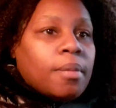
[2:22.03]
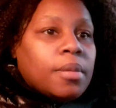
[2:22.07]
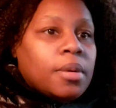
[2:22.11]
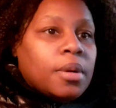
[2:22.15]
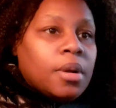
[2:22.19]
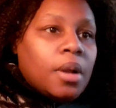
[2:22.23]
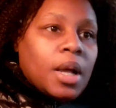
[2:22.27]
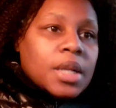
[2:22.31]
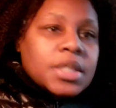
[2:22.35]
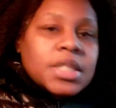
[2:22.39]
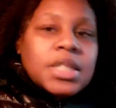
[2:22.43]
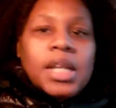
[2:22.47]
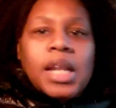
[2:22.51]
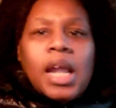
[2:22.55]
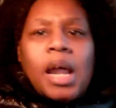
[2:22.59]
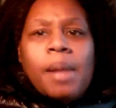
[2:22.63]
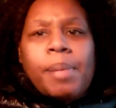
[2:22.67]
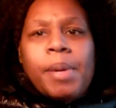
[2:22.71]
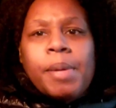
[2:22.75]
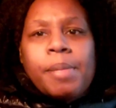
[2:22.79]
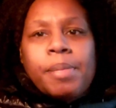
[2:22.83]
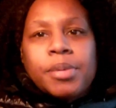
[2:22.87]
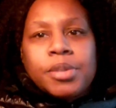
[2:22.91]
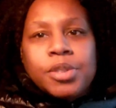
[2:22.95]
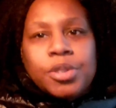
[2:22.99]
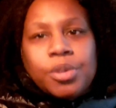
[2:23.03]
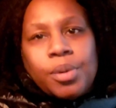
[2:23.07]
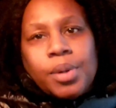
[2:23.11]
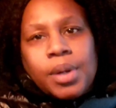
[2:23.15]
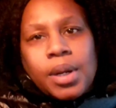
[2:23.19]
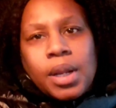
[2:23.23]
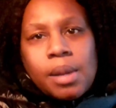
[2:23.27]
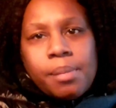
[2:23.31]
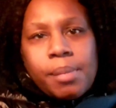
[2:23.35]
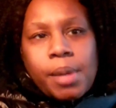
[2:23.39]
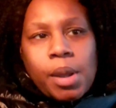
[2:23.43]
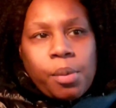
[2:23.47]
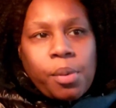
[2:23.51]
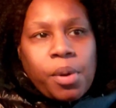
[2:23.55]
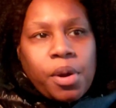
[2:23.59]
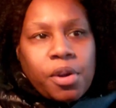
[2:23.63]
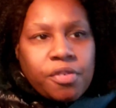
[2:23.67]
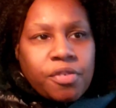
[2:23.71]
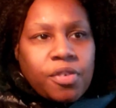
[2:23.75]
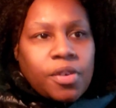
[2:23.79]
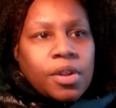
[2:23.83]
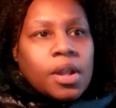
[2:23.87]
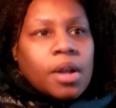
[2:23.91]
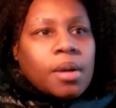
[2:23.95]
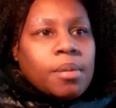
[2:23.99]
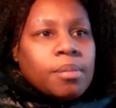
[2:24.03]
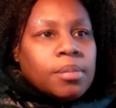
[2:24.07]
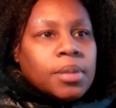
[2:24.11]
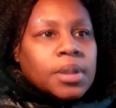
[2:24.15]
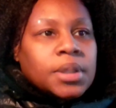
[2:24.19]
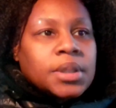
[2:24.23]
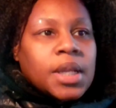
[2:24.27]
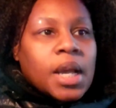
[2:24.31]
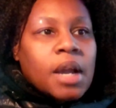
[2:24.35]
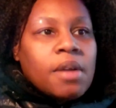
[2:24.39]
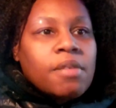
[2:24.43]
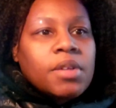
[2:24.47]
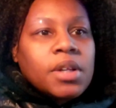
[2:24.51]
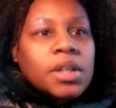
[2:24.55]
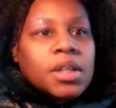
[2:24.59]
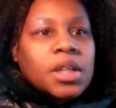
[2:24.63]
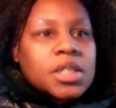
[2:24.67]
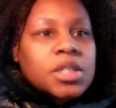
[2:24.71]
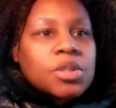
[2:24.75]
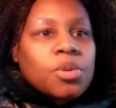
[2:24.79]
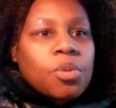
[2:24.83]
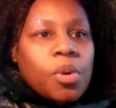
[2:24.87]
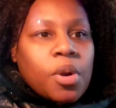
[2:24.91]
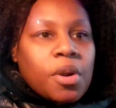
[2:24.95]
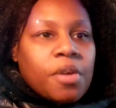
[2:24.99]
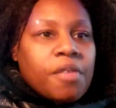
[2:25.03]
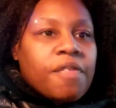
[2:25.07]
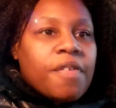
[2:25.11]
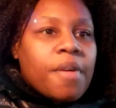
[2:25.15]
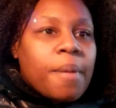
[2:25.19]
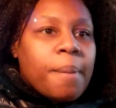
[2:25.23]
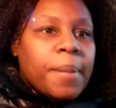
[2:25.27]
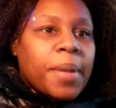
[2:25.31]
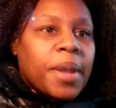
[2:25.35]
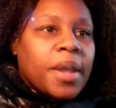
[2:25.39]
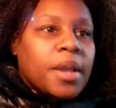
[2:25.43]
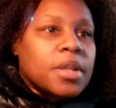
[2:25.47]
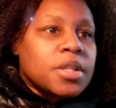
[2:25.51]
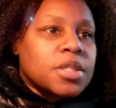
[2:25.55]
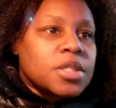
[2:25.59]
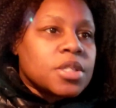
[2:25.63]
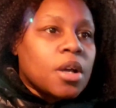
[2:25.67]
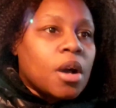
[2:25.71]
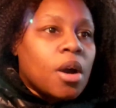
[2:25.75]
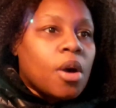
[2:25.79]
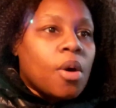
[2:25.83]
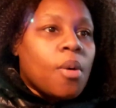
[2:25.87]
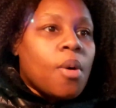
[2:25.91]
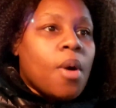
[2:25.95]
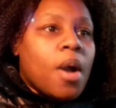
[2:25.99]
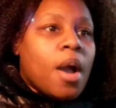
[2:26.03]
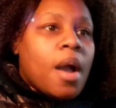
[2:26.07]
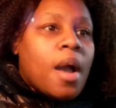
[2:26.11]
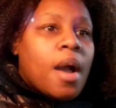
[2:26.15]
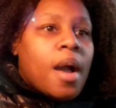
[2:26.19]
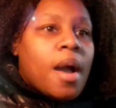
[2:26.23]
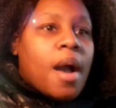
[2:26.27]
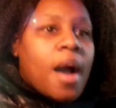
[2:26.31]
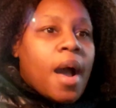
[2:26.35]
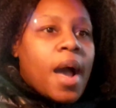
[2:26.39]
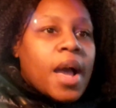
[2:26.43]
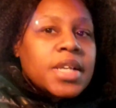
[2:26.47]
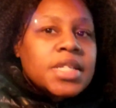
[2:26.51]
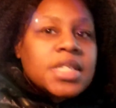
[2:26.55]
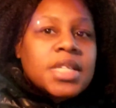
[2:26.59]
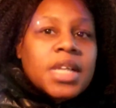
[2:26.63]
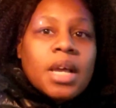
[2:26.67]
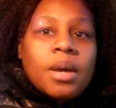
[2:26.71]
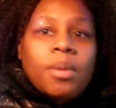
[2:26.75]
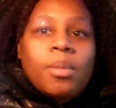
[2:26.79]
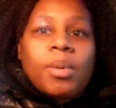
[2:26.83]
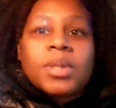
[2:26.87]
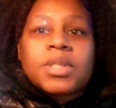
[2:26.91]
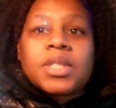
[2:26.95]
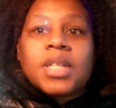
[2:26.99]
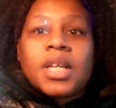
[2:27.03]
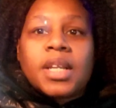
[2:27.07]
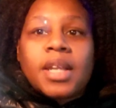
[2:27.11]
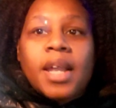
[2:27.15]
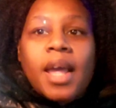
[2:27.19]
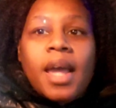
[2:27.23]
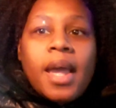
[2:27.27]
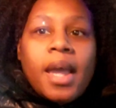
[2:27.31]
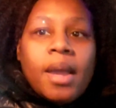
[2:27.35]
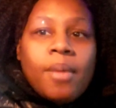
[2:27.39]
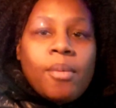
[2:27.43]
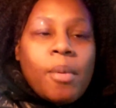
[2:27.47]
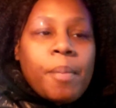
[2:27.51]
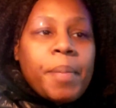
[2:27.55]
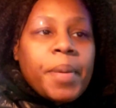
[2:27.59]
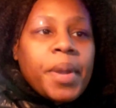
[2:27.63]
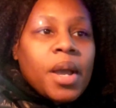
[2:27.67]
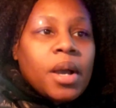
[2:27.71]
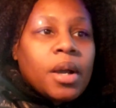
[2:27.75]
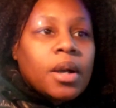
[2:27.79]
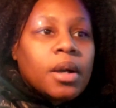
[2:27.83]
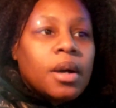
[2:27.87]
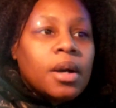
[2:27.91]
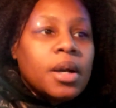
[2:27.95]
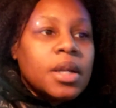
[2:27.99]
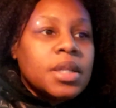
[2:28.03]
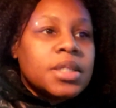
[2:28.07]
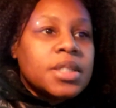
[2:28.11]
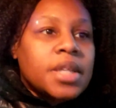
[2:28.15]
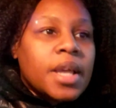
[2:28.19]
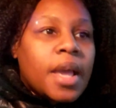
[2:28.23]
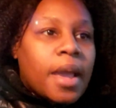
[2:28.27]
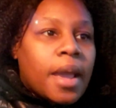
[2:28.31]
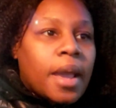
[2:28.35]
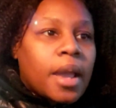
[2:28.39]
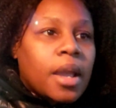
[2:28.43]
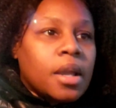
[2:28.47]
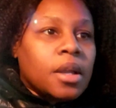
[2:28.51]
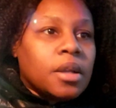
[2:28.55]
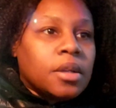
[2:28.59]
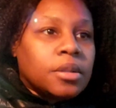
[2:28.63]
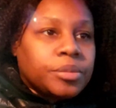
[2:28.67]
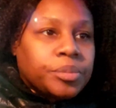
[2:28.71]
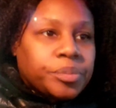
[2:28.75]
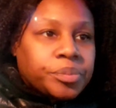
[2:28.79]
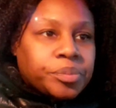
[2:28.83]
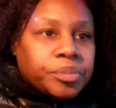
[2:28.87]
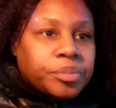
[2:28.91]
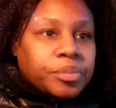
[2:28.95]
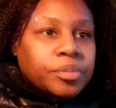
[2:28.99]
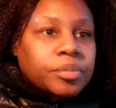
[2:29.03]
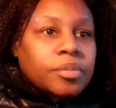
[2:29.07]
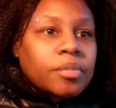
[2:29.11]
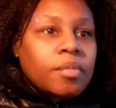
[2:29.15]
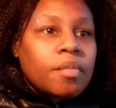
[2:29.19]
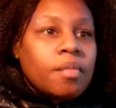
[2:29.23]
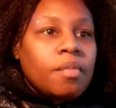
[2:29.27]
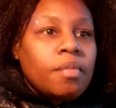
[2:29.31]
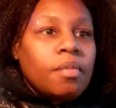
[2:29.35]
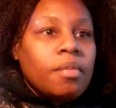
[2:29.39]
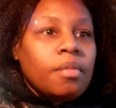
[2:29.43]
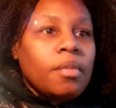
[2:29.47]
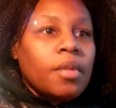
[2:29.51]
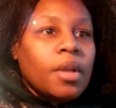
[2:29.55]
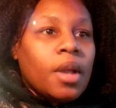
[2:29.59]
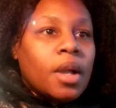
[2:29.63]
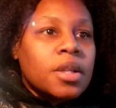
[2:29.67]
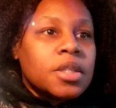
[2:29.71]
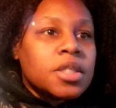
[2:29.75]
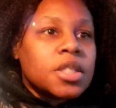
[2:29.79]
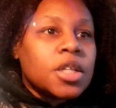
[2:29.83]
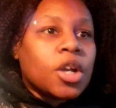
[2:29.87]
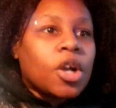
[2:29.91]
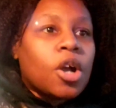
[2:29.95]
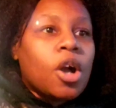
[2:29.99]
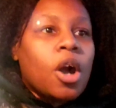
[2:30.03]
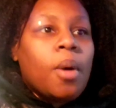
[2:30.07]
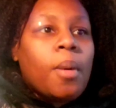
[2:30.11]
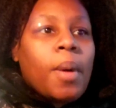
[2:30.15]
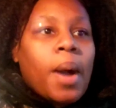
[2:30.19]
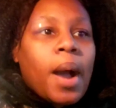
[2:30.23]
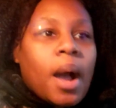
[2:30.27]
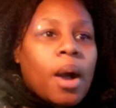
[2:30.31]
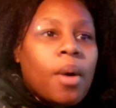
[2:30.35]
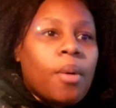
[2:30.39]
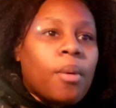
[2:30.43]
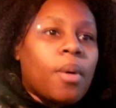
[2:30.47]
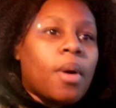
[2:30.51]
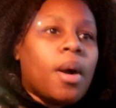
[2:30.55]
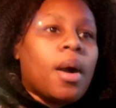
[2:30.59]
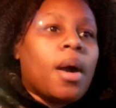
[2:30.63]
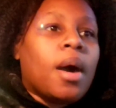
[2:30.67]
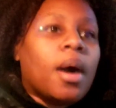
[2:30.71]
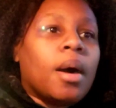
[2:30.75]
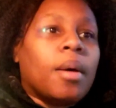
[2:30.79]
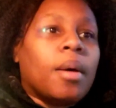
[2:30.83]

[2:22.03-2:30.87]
you know, I see a lot of people doing it. It may work for them, but that really doesn't work for me. So I said, well, today would be a good day to go out